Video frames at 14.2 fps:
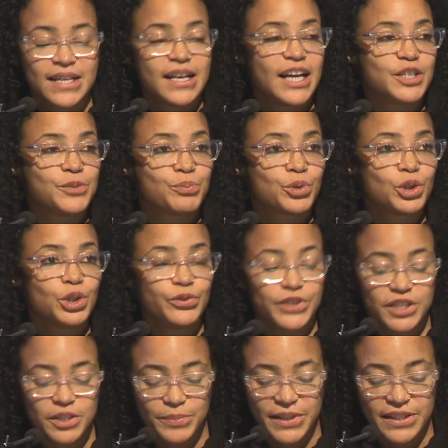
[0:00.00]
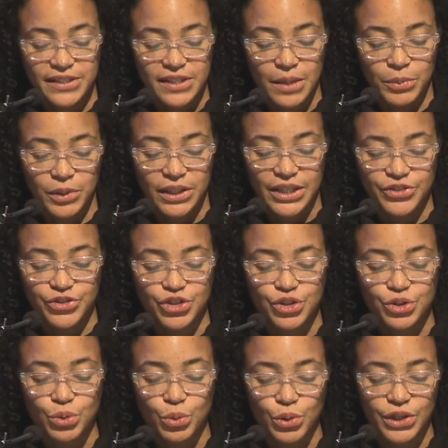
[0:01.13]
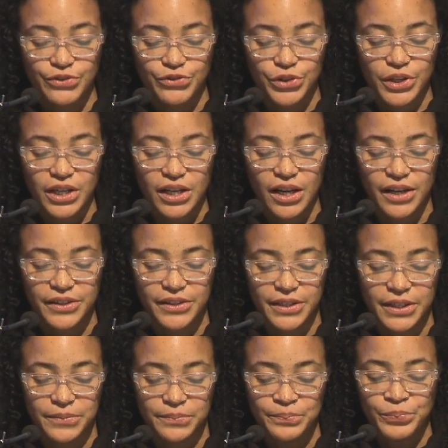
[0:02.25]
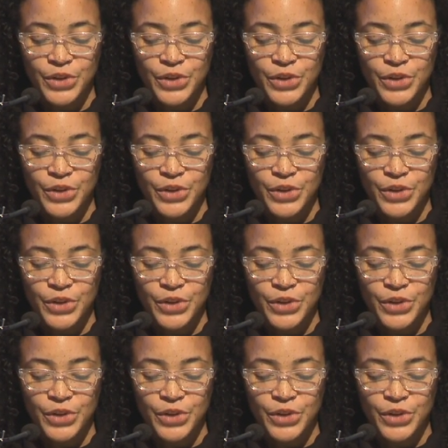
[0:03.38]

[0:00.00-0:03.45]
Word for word: has proven to be a double edged sword for the continent.